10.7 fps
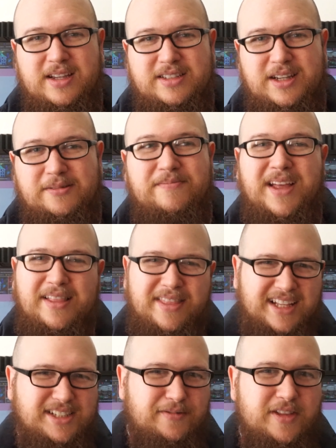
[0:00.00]
So
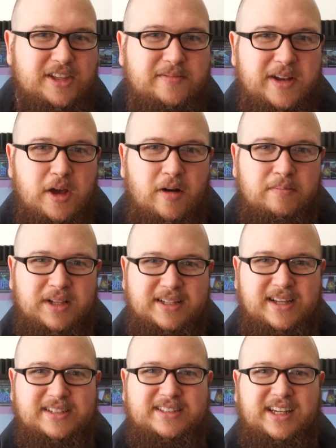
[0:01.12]
that's it for this video on
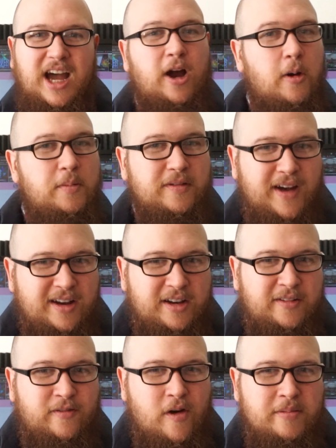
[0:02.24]
playtesting. I hope you found it
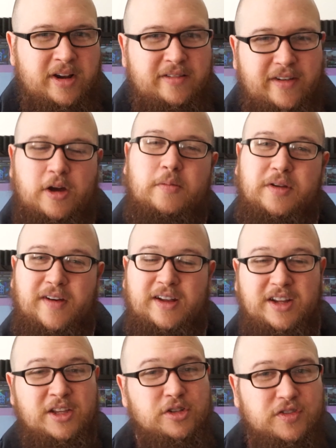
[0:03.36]
informative. I hope you found
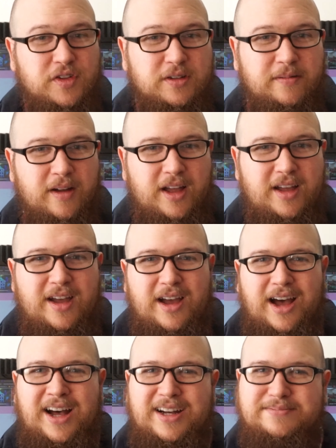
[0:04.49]
it useful.
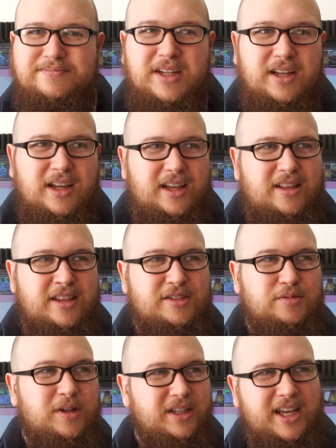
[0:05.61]
This
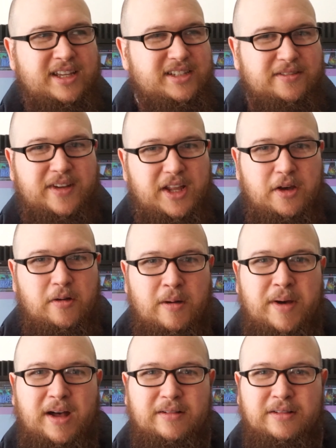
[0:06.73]
really is a video
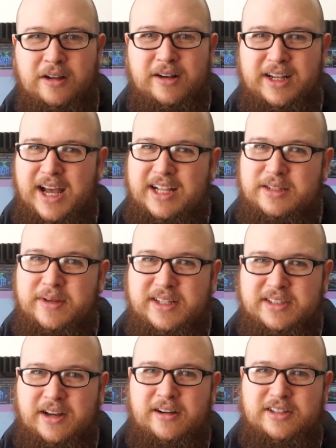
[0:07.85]
about learning not to be
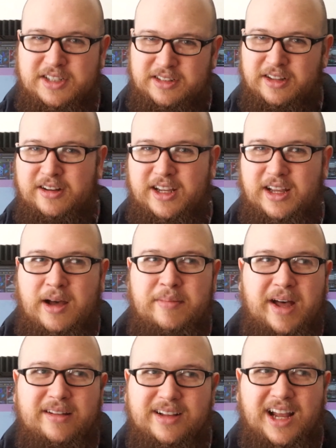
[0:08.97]
discouraged and learning
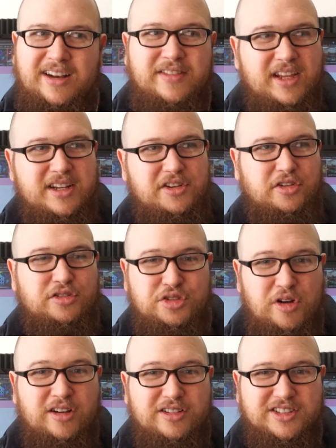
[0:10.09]
about kind of the initial
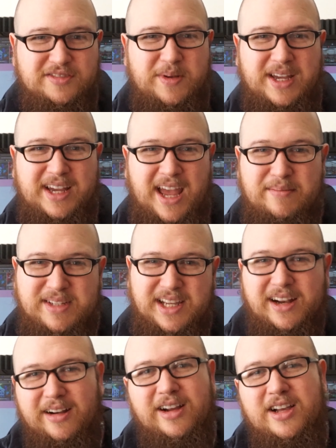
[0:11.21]
struggles of being a game
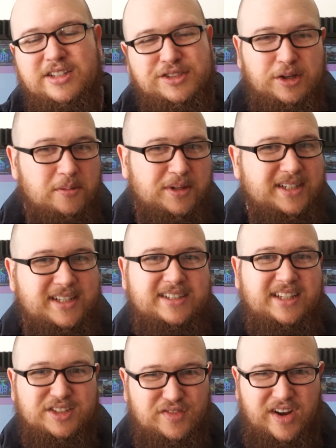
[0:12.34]
designer. Solo
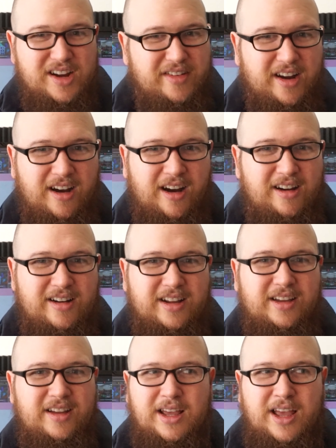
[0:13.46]
playtesting is very, very hard.
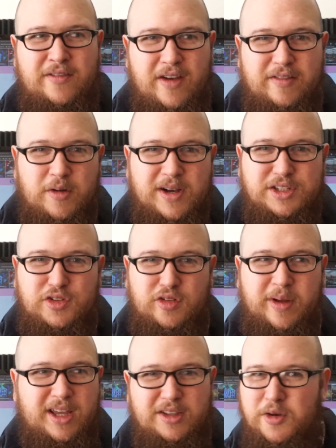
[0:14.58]
If you have any questions for
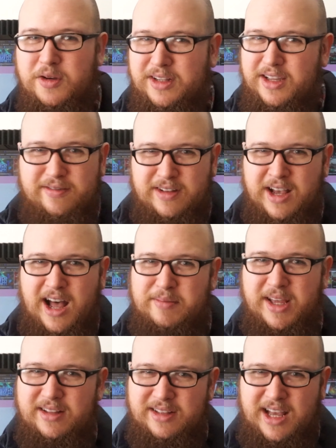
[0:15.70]
me, you can leave a
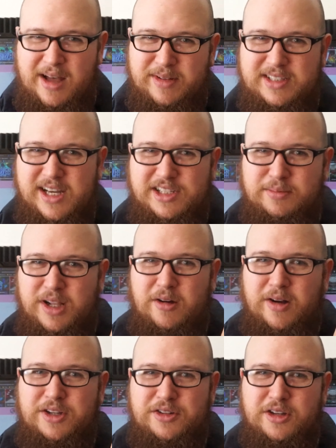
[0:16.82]
comment in the comment section below
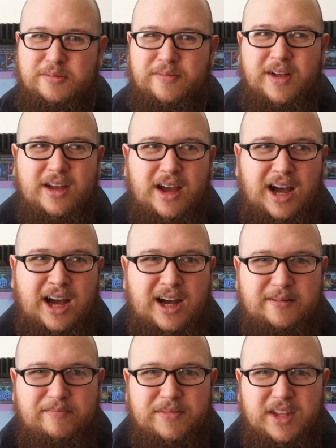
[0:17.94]
on YouTube.
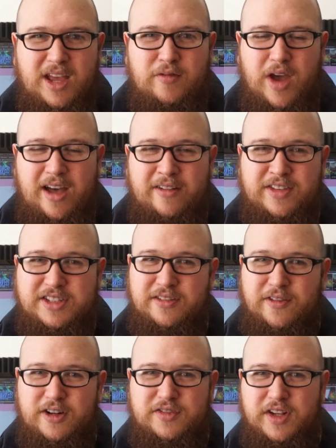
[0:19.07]
If this is the
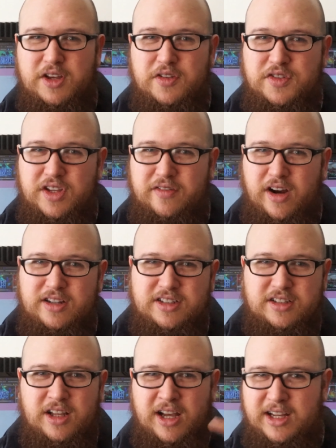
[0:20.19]
first video you've seen of
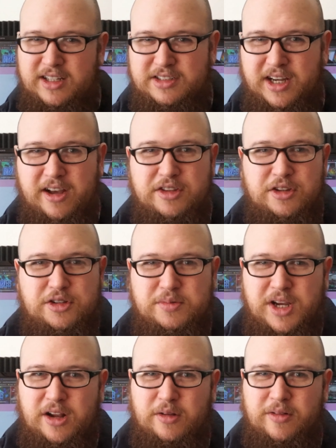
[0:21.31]
ours, check out the YouTube
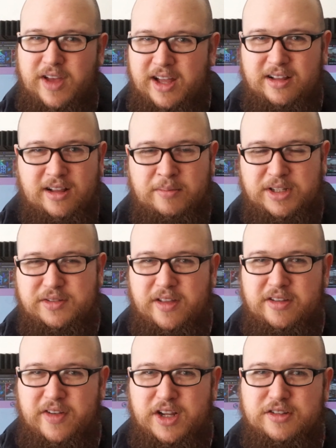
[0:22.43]
channel. We've got a bunch of
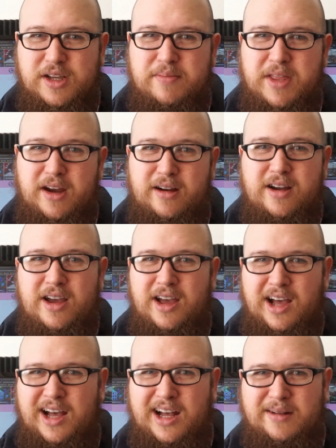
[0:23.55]
other videos up there.
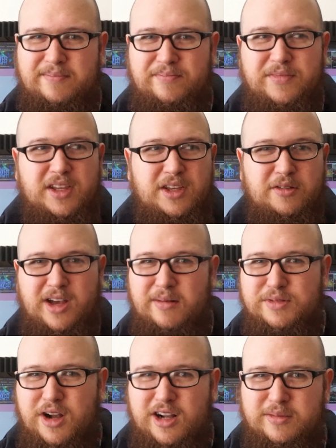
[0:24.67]
You can
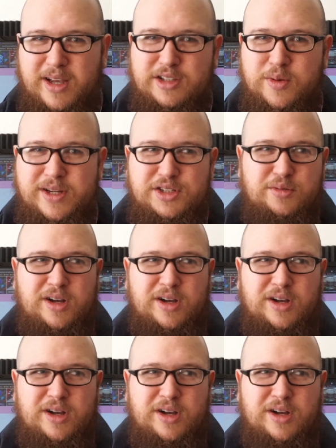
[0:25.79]
come talk to me on Twitch.